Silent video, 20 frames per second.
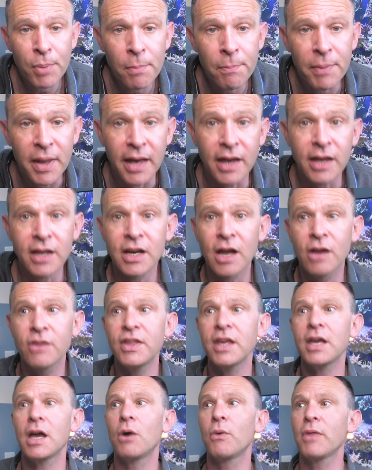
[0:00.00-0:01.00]
a bit.
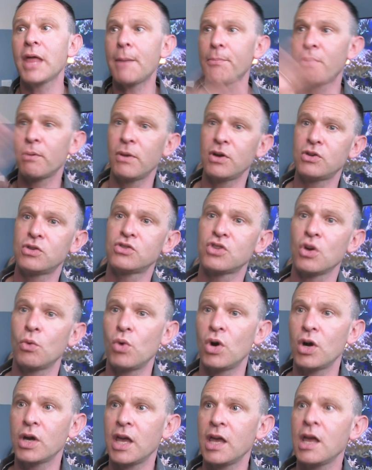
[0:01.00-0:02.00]
Think, oh, that promotion's not
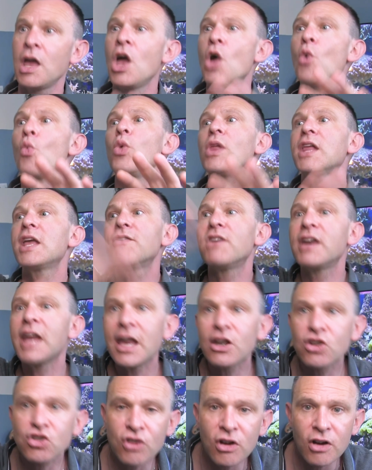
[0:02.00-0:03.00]
working. We'll give an
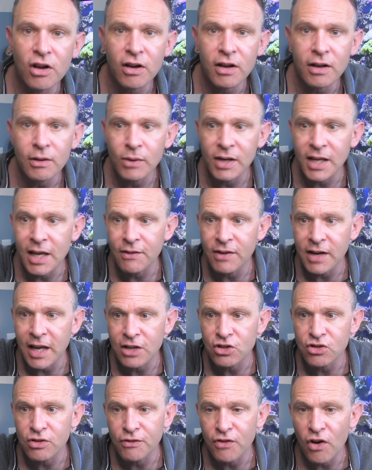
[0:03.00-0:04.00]
extra
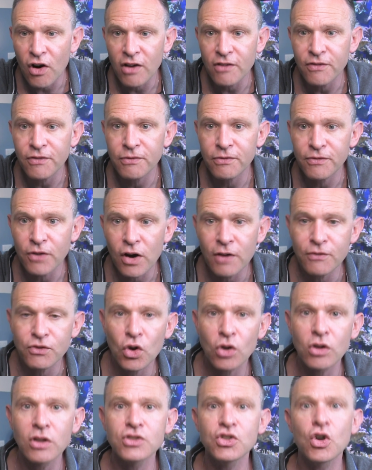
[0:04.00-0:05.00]

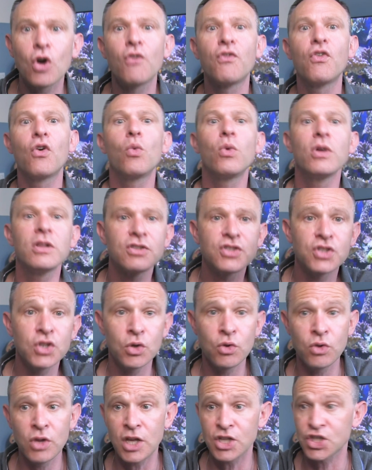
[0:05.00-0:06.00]
$5 off, or we'll
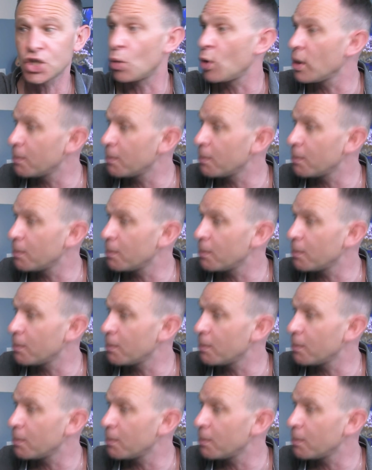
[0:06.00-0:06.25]
do this, or